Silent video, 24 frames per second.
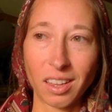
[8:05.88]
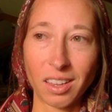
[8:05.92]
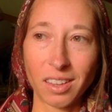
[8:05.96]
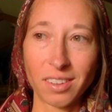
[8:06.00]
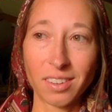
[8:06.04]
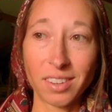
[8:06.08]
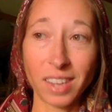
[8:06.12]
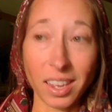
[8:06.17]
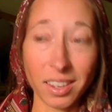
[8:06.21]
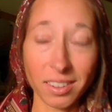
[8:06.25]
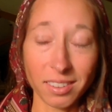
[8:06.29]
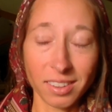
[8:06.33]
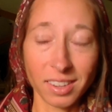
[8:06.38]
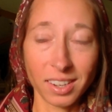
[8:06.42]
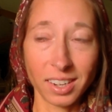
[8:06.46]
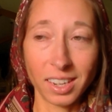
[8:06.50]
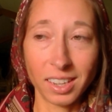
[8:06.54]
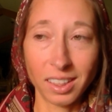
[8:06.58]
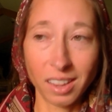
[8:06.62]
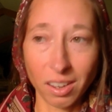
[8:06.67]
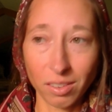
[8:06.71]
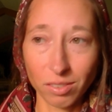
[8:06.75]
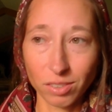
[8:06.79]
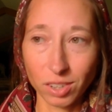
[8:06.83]
says that
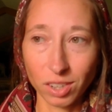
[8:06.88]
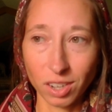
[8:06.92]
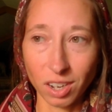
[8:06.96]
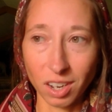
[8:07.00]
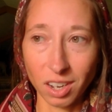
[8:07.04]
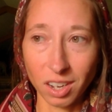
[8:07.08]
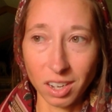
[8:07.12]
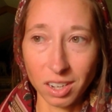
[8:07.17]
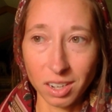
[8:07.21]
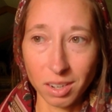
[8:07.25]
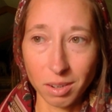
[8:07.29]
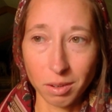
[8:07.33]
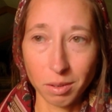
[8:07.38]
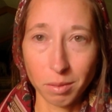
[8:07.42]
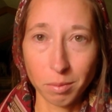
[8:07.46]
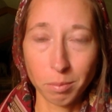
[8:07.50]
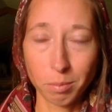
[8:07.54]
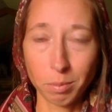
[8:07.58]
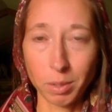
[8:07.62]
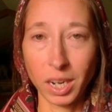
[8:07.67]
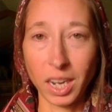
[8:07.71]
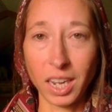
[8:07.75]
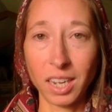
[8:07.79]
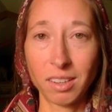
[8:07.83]
he loves God
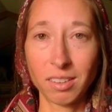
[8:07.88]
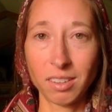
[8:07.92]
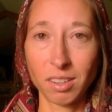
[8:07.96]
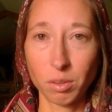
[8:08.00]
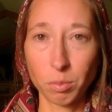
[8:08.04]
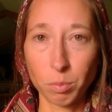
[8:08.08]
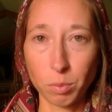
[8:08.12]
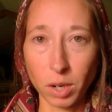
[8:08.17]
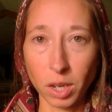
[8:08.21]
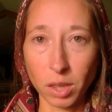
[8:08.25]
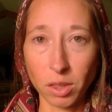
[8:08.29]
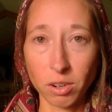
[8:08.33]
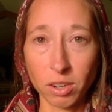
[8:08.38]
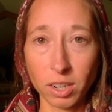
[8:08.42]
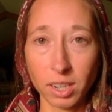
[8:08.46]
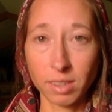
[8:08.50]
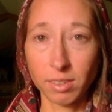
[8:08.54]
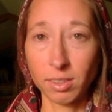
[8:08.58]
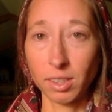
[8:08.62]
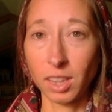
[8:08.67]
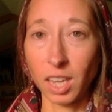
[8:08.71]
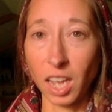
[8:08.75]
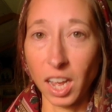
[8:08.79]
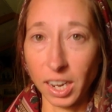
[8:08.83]
but hates his brother
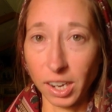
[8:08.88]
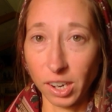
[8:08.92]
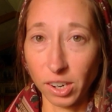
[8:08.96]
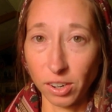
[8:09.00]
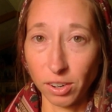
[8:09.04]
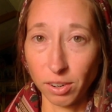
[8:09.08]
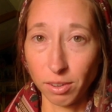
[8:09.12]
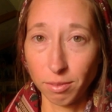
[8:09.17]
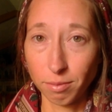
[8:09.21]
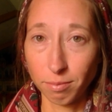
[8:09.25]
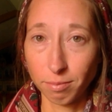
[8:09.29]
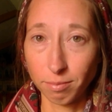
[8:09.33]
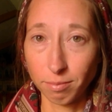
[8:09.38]
is a liar.